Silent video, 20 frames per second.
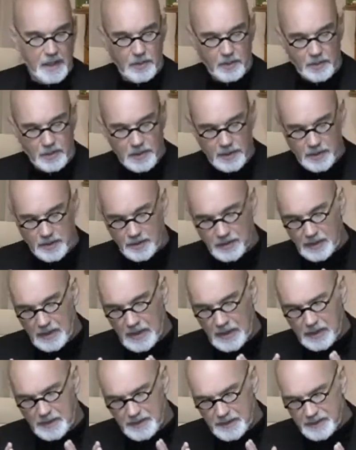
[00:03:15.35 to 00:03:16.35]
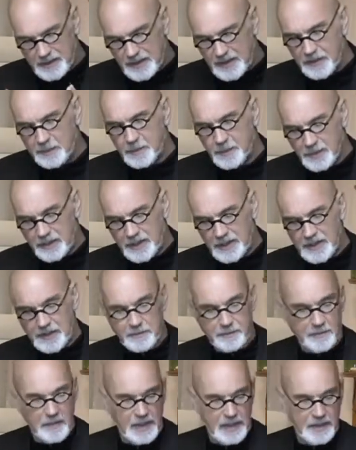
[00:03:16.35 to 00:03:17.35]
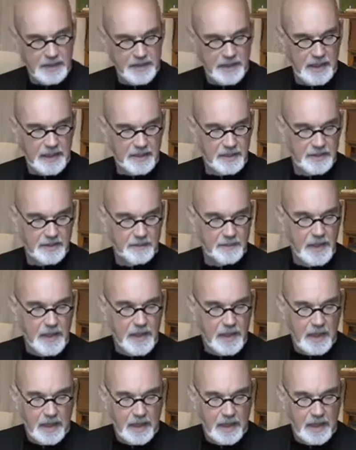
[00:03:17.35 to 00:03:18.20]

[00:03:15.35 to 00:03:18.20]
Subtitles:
We're in deep meditation,